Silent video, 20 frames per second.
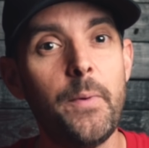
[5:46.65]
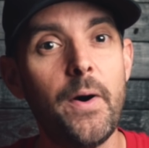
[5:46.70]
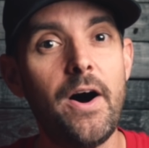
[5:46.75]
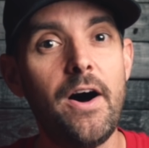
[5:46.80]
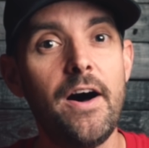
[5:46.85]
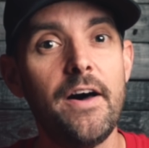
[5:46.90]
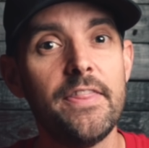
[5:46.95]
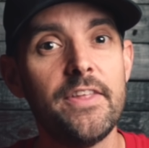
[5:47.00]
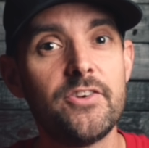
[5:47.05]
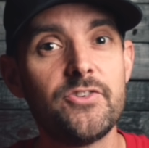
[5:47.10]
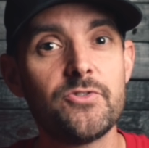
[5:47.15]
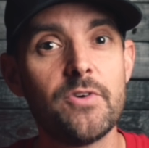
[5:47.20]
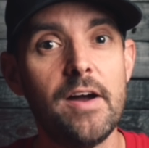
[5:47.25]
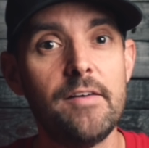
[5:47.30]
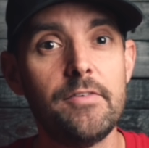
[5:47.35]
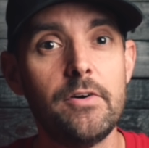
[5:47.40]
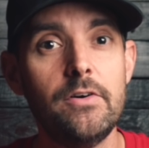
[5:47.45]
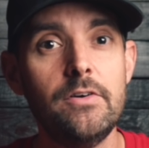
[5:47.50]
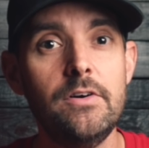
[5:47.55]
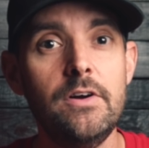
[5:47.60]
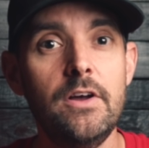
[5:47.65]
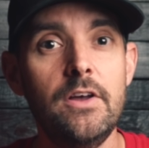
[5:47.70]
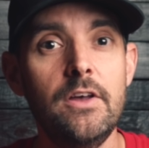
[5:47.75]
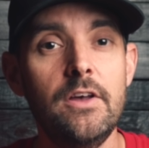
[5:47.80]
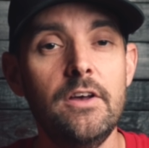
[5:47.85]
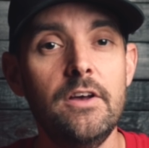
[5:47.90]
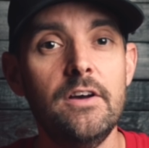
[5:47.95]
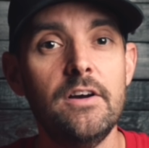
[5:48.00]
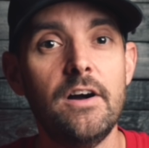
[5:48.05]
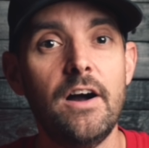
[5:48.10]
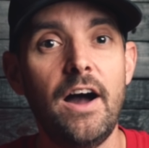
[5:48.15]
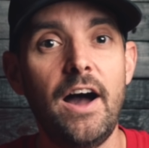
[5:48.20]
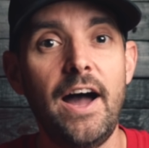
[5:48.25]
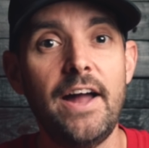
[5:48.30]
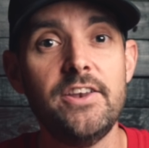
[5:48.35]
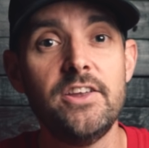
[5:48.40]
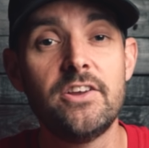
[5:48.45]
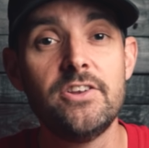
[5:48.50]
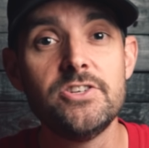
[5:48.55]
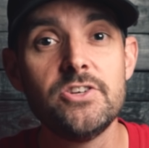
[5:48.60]
part of the travel,
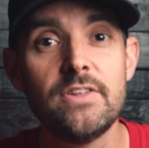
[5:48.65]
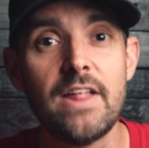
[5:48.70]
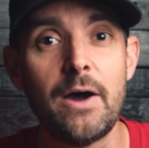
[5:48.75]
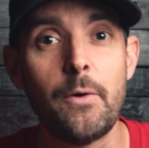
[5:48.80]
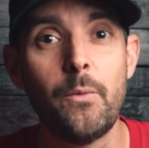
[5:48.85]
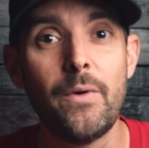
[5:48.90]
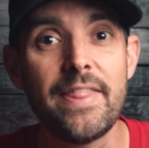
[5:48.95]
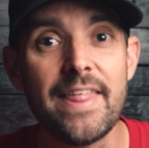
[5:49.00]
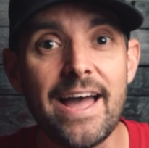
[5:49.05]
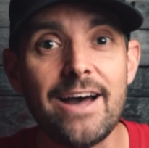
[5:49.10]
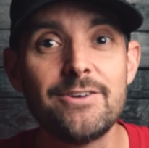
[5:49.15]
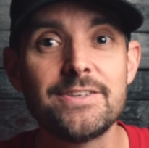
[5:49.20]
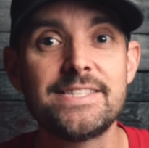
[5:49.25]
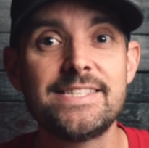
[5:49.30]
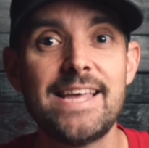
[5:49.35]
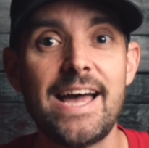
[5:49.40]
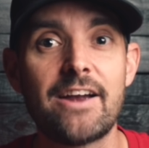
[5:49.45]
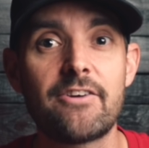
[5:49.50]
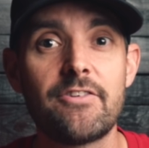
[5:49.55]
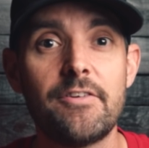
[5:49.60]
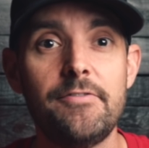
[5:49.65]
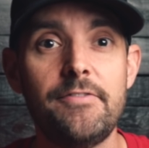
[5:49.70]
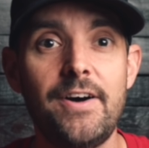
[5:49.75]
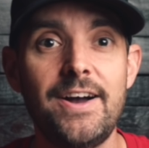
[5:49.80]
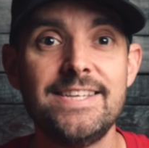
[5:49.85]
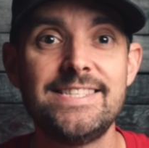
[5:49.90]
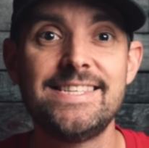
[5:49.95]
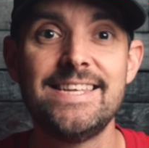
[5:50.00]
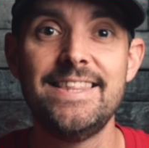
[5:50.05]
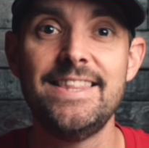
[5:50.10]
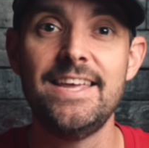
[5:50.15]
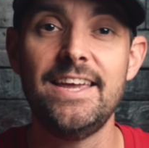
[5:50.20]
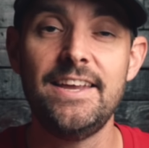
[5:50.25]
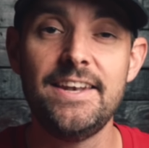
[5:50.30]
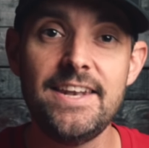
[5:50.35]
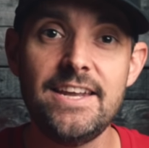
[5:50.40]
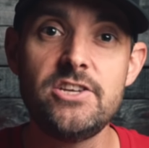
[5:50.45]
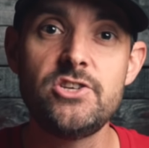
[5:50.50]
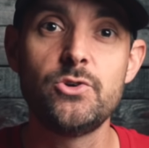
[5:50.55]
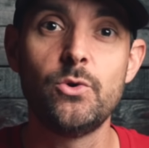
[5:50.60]
and you can do that without sacrificing the
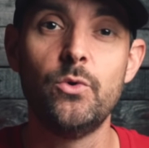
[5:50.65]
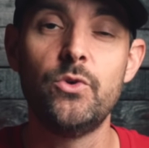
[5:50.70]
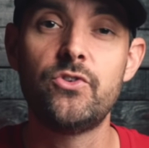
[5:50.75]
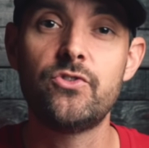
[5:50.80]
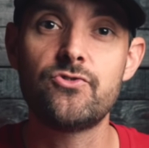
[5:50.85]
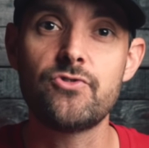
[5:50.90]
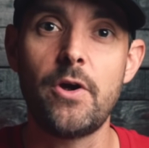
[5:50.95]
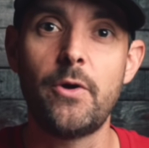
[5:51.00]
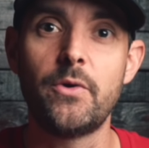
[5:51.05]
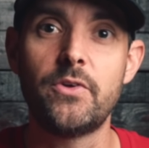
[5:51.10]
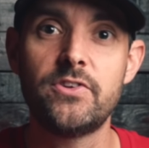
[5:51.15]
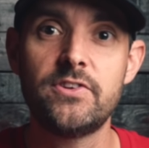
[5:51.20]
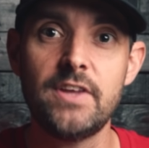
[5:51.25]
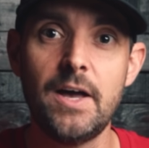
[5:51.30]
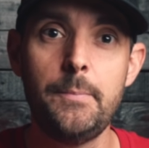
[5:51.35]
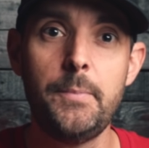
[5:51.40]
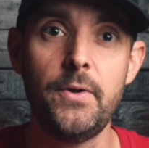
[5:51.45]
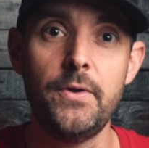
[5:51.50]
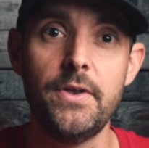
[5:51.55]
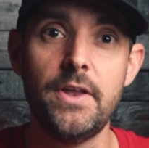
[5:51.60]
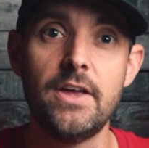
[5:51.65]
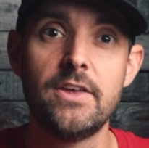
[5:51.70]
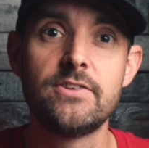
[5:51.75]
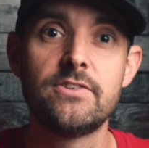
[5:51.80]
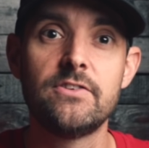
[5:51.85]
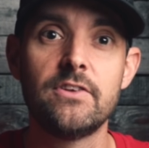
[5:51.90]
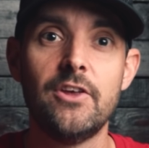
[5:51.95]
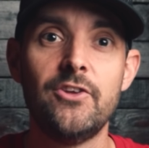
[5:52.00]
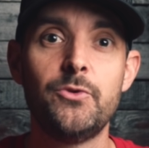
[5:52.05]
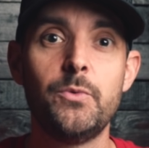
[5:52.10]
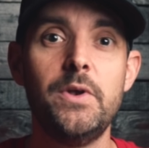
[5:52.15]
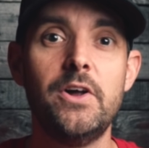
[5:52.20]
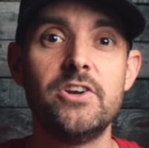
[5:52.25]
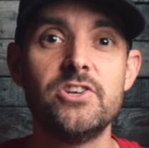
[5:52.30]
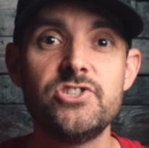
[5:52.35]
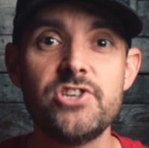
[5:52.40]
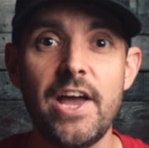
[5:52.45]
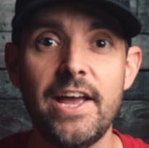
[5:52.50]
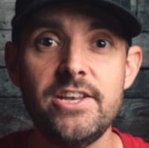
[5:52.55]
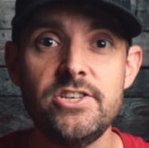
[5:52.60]
initial stroke suppleness, as we're not
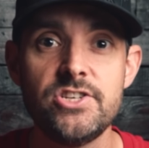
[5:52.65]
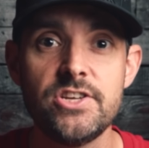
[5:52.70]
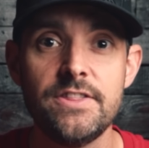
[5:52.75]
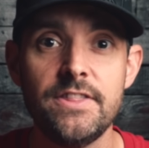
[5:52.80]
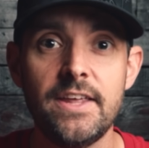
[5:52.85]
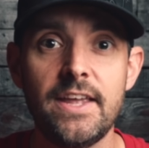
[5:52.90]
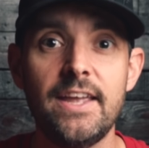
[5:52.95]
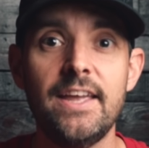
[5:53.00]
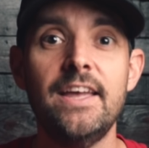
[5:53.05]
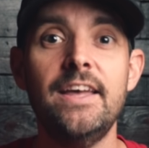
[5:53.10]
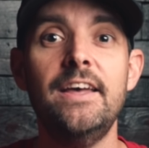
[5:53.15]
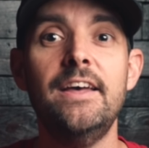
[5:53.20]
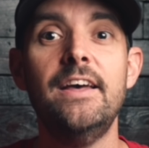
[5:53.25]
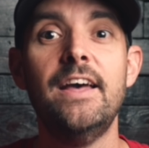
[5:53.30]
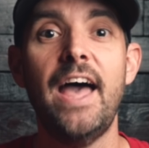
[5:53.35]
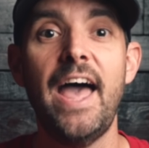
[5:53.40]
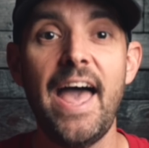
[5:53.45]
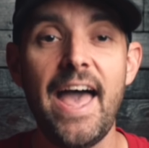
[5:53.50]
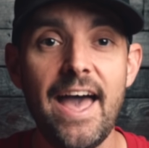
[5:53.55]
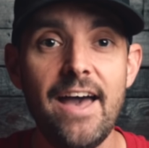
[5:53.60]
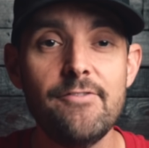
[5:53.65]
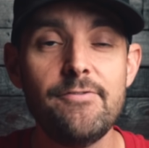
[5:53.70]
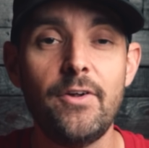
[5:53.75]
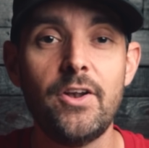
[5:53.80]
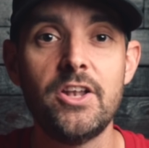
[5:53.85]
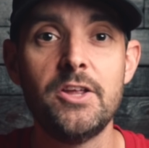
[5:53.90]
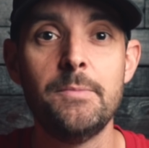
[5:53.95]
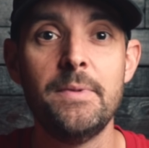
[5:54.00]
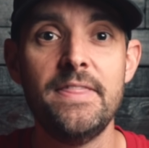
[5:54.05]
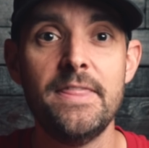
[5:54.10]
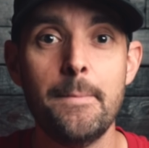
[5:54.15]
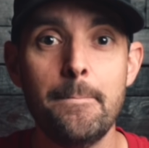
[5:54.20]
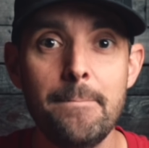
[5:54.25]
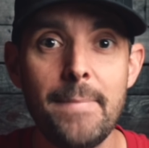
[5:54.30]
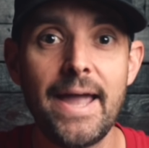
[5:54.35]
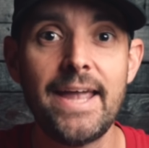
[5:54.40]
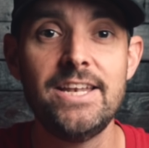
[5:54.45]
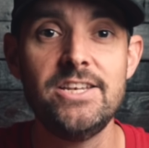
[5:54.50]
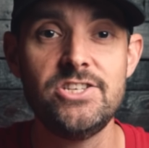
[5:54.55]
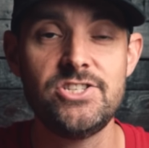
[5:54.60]
changing the air volume in the
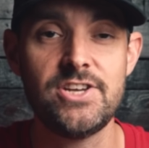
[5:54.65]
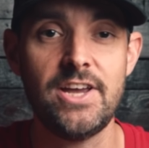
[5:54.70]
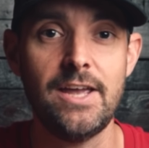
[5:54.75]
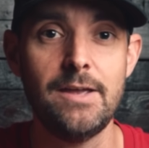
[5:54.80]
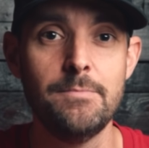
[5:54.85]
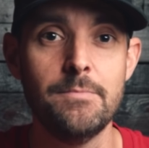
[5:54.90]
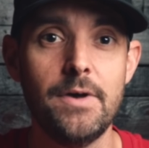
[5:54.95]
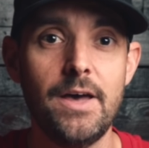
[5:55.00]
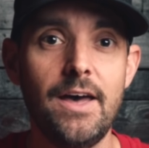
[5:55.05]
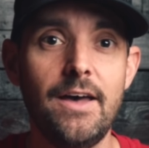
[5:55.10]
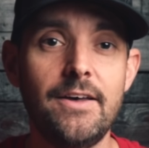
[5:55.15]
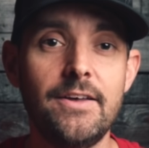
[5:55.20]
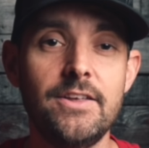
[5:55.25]
main chamber.